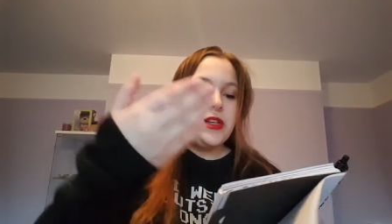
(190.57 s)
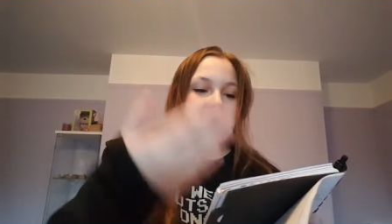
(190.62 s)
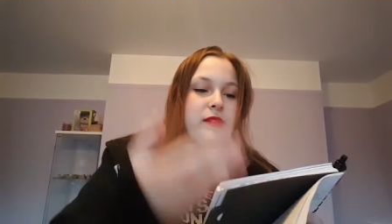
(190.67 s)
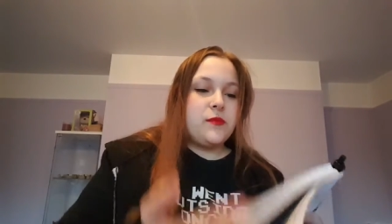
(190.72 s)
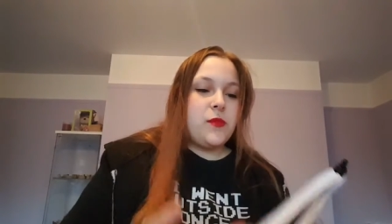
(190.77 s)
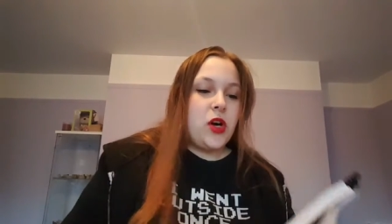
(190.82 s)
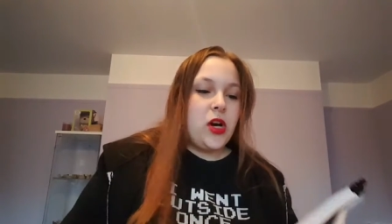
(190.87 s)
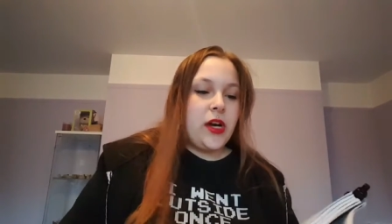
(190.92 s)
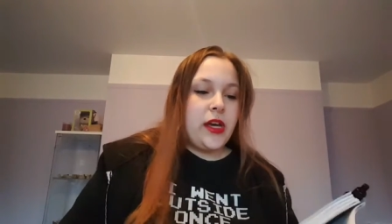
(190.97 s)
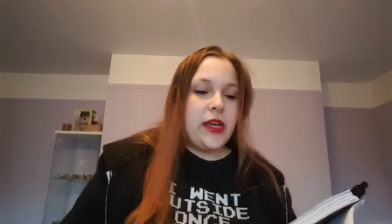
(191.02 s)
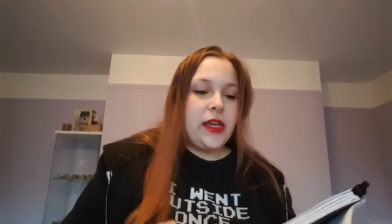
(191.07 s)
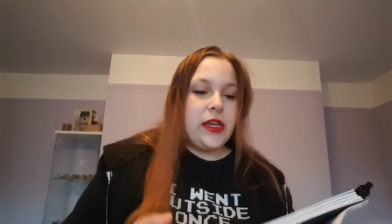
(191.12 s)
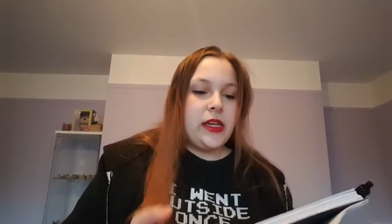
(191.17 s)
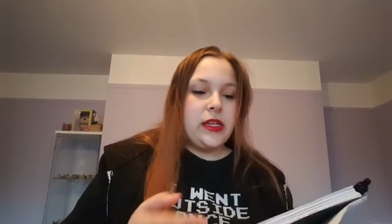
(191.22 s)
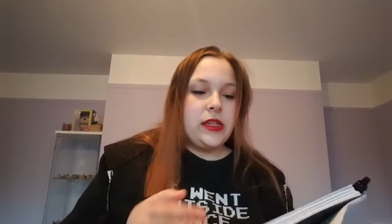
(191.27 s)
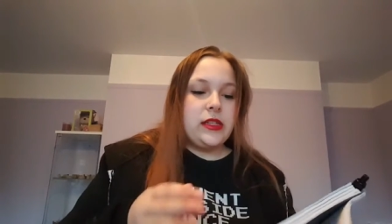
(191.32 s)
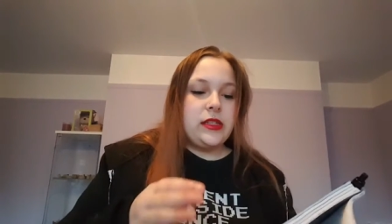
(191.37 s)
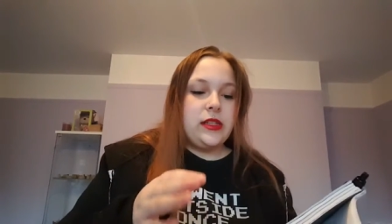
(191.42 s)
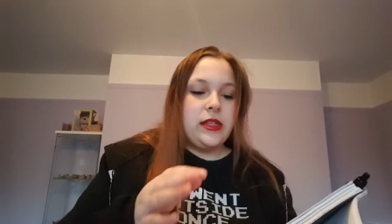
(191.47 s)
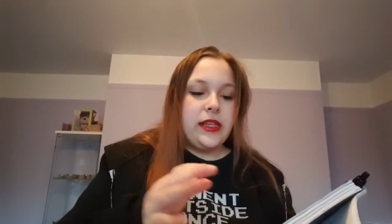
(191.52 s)
my
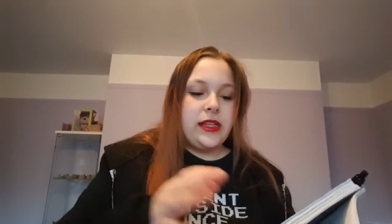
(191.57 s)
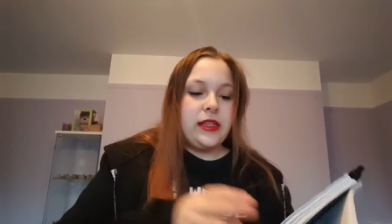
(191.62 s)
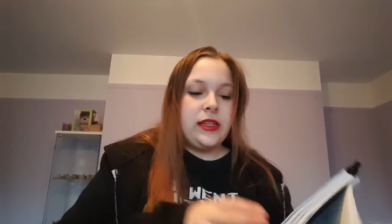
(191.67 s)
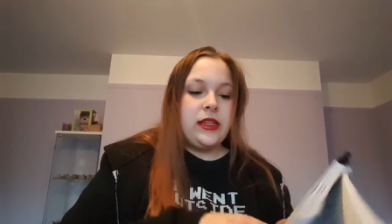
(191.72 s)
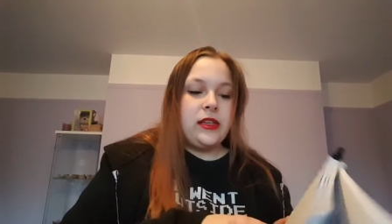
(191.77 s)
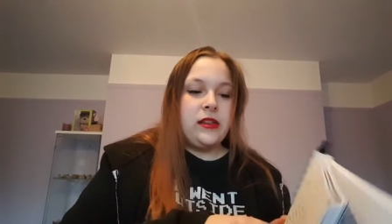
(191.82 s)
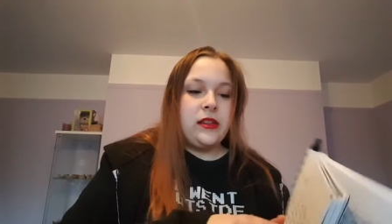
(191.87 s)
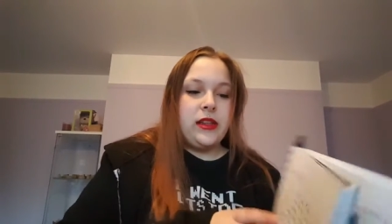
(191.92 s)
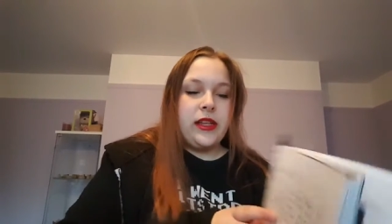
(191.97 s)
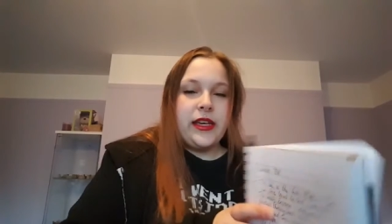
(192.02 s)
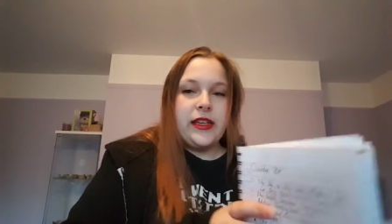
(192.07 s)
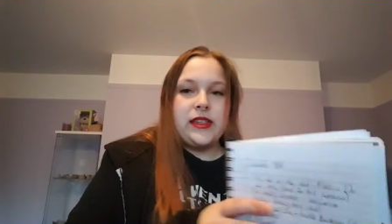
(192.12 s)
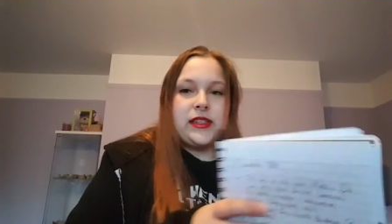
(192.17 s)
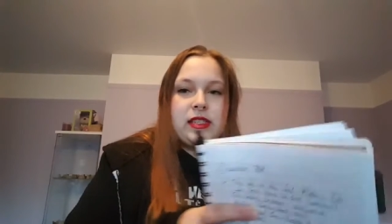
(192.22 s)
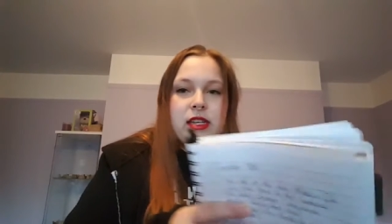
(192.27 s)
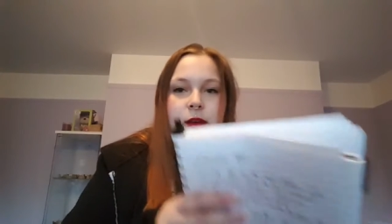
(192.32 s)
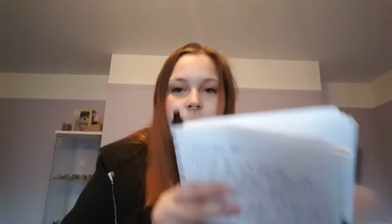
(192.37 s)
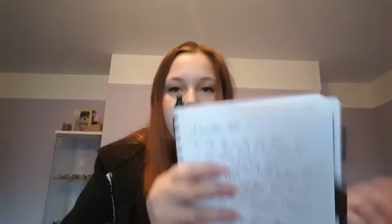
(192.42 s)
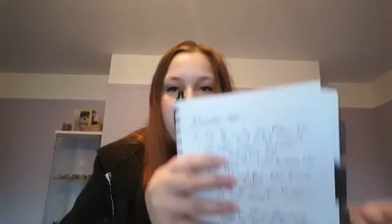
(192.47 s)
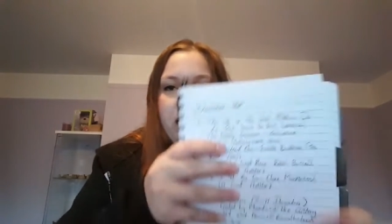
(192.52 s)
little list
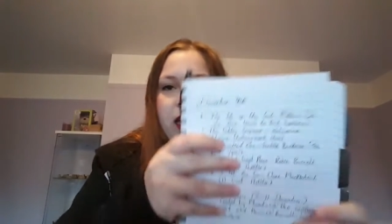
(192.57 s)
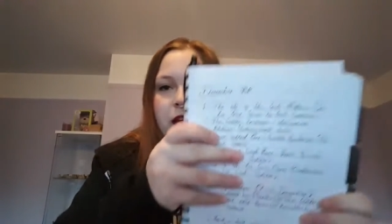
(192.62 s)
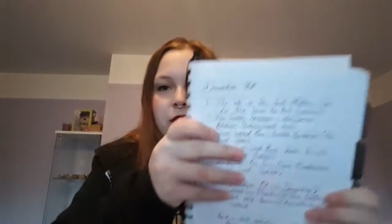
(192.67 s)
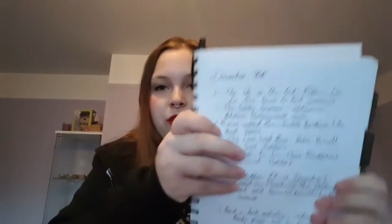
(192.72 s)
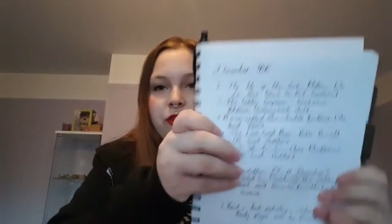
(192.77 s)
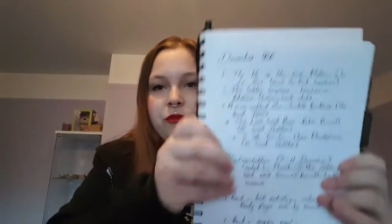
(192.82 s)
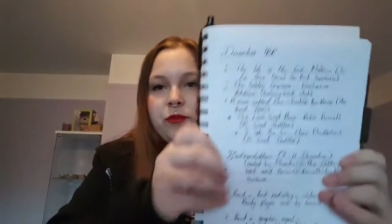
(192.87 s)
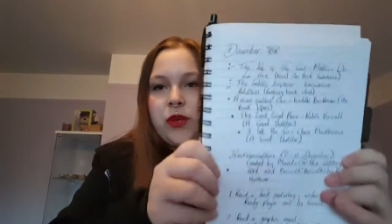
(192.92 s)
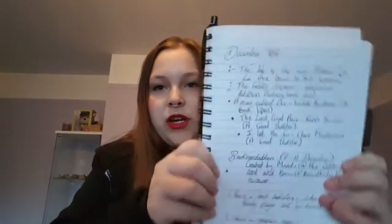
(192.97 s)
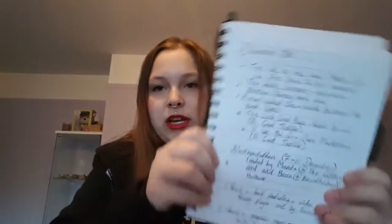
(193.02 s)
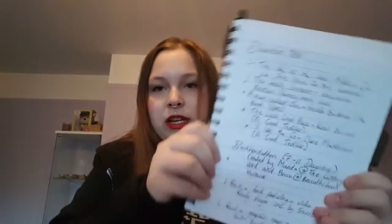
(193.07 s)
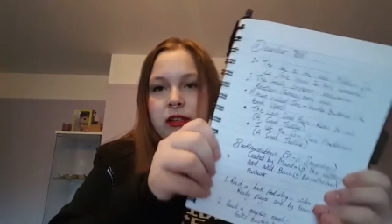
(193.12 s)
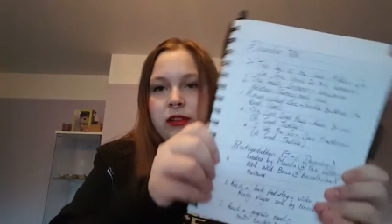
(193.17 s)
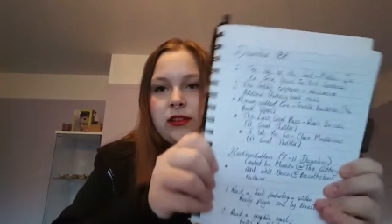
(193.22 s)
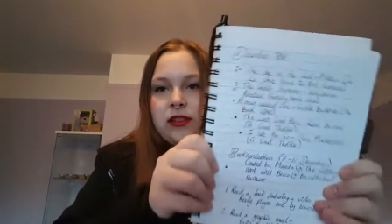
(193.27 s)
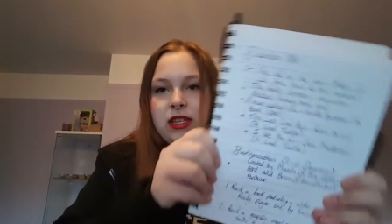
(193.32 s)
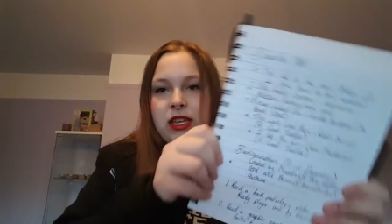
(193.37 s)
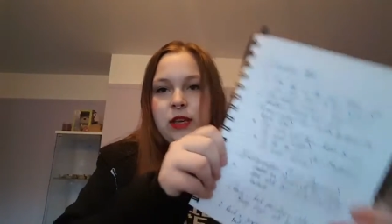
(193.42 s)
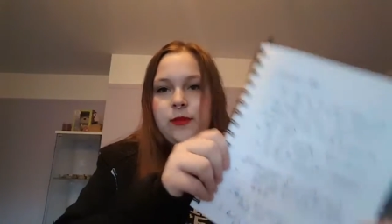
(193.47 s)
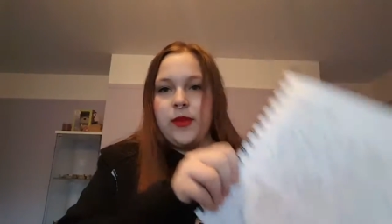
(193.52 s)
up there of my little
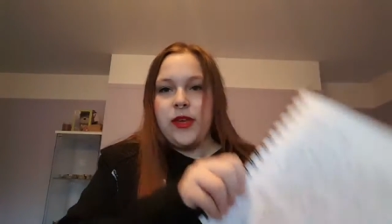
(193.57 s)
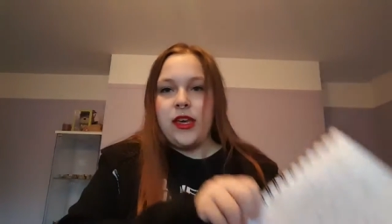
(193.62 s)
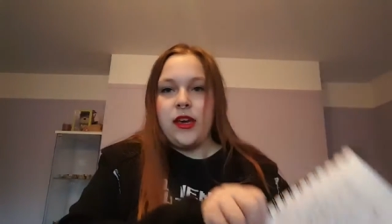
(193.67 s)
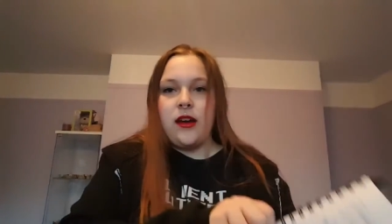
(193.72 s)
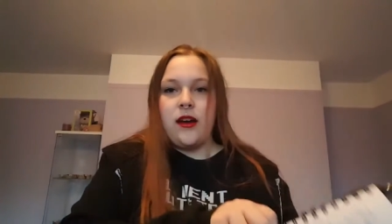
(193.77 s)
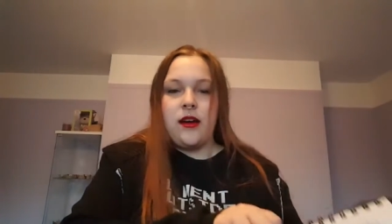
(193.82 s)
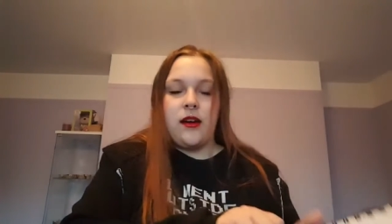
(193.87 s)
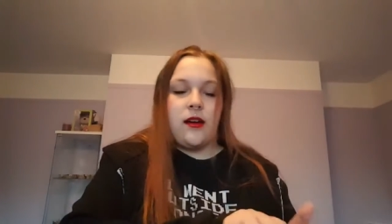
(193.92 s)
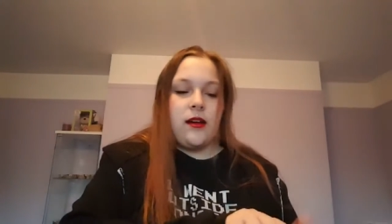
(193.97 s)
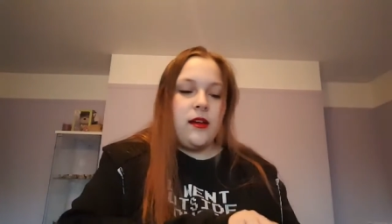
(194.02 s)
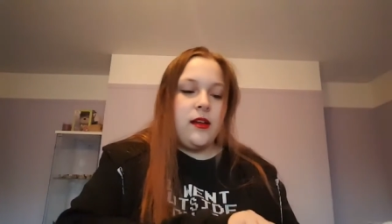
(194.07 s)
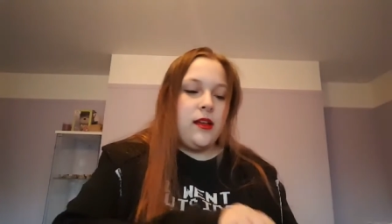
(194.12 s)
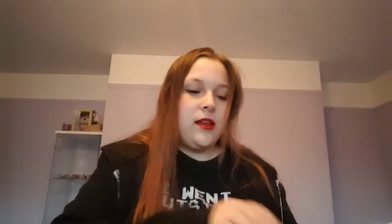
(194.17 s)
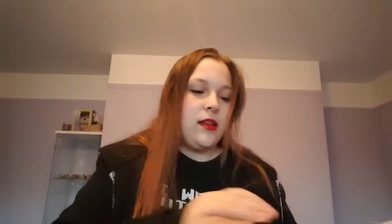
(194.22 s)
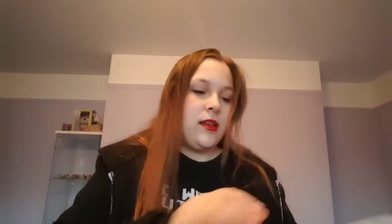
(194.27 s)
TBR